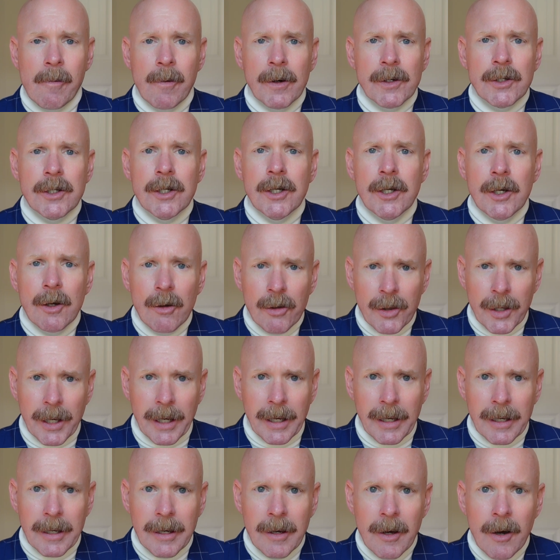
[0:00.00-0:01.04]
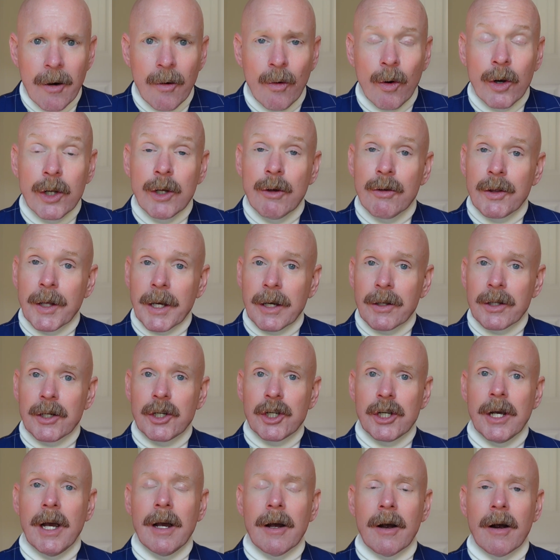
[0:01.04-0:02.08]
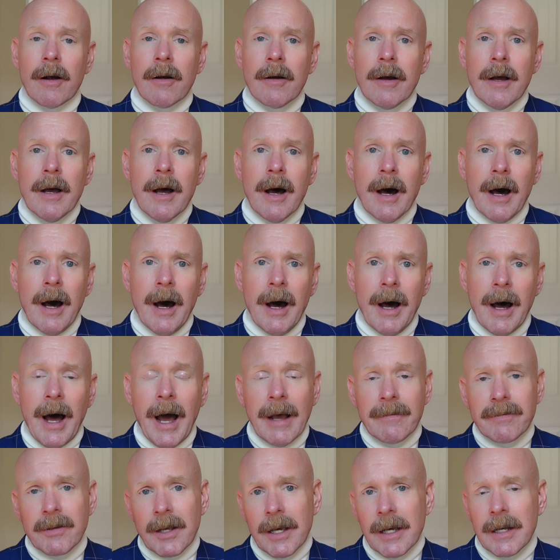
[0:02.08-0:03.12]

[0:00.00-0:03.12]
what do you think? What do you think of the chair? I've